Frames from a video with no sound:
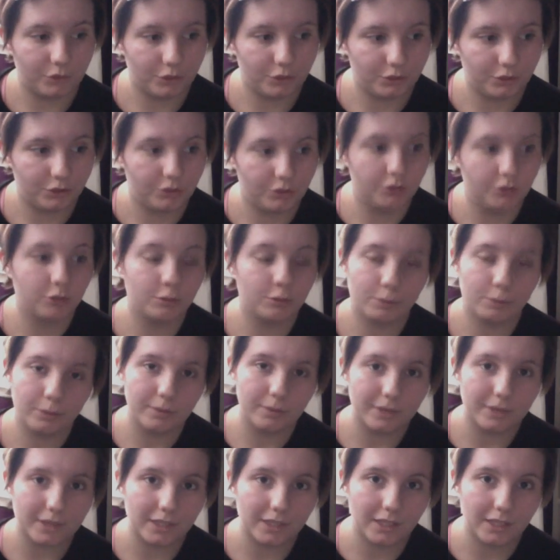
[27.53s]
you're
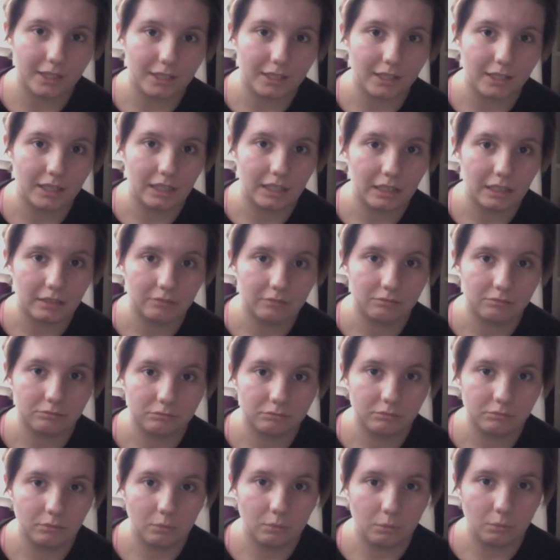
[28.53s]
probably thinking,
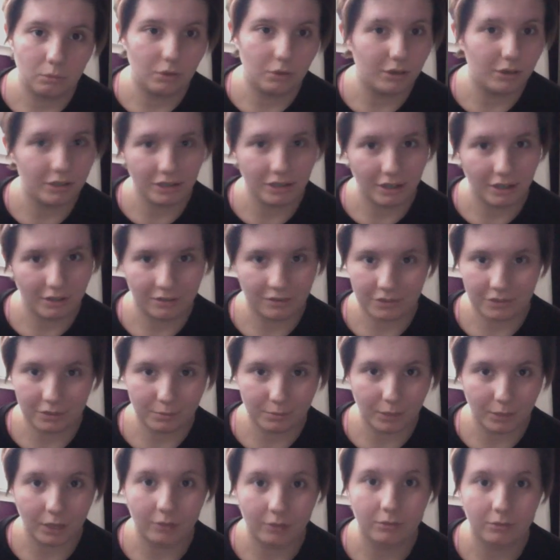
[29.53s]
what on earth does
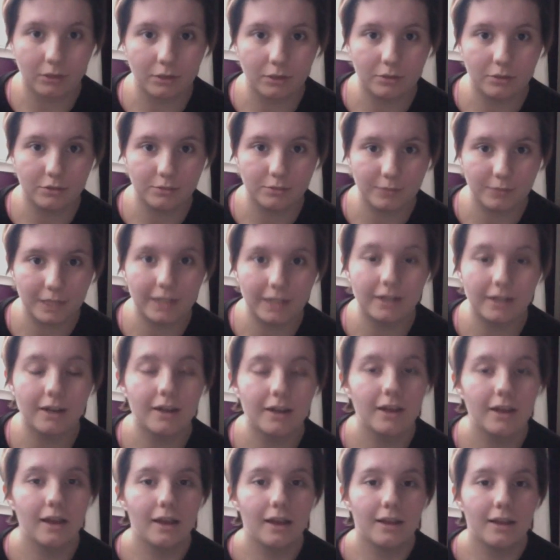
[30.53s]
myoclonus mean?
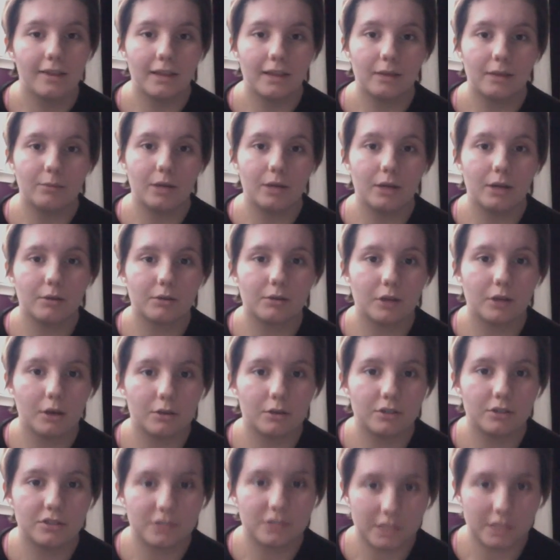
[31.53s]
Now,
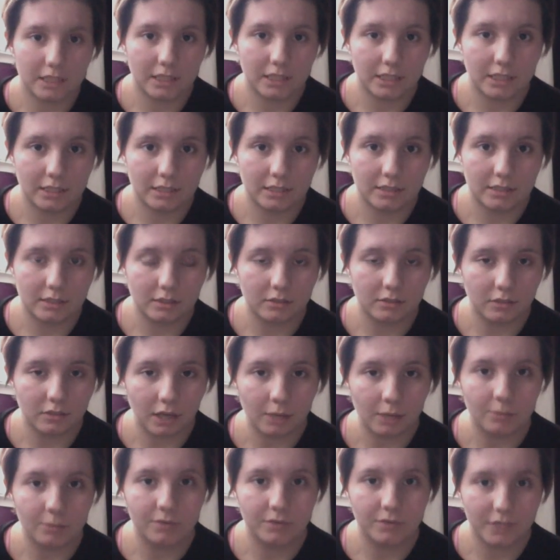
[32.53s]
myoclonus is a
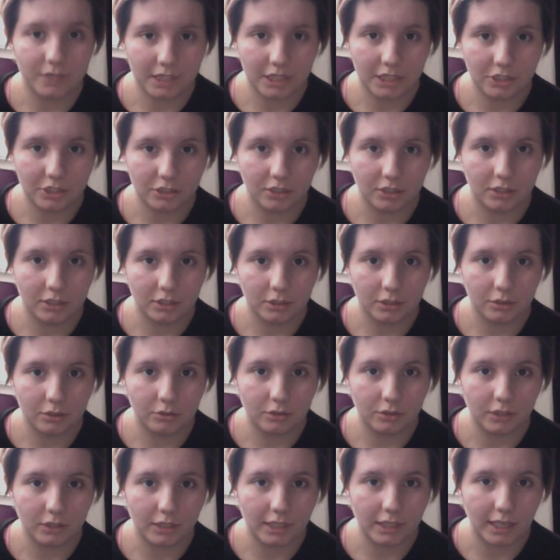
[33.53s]
type of seizure that you
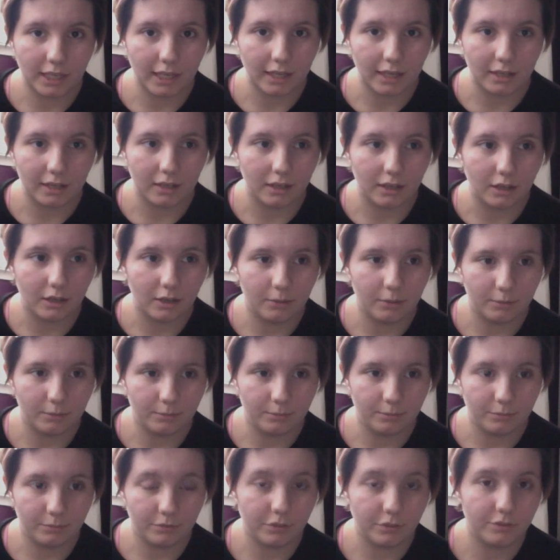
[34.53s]
can get
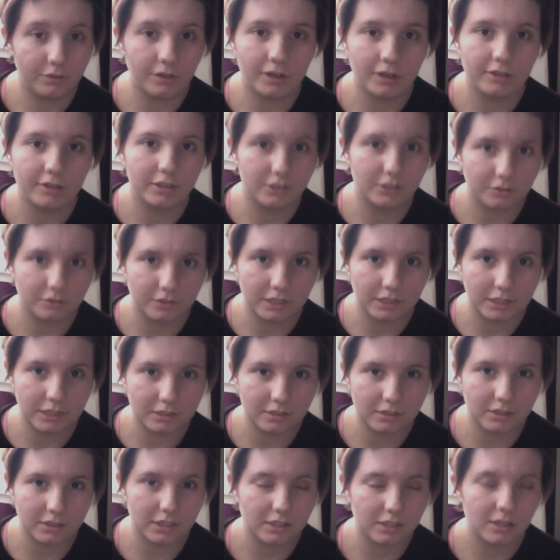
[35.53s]
for various
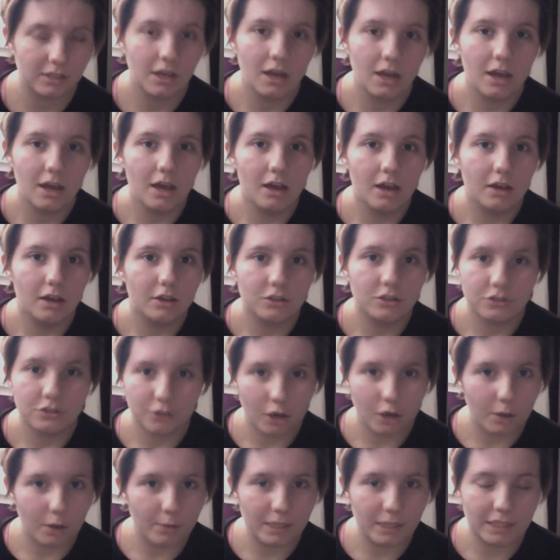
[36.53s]
reasons. There's
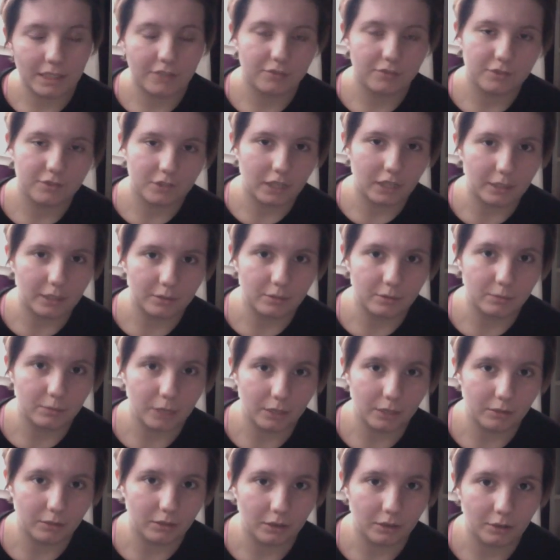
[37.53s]
so many different types of
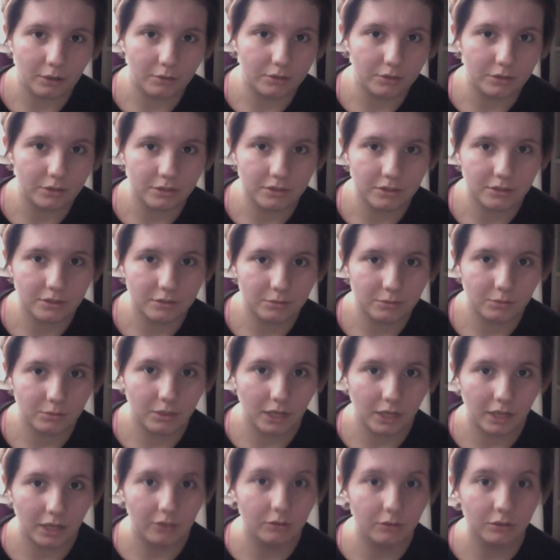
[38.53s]
myoclonus.
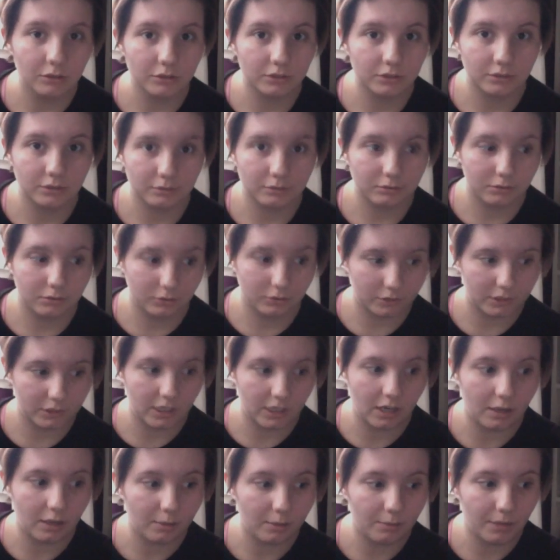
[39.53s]
When I looked it
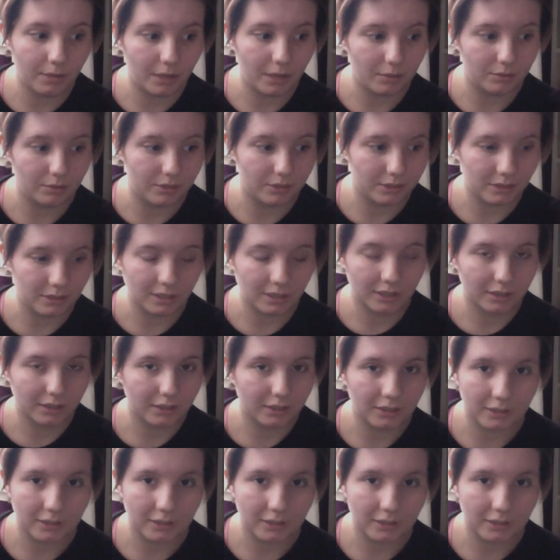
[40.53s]
up, there was like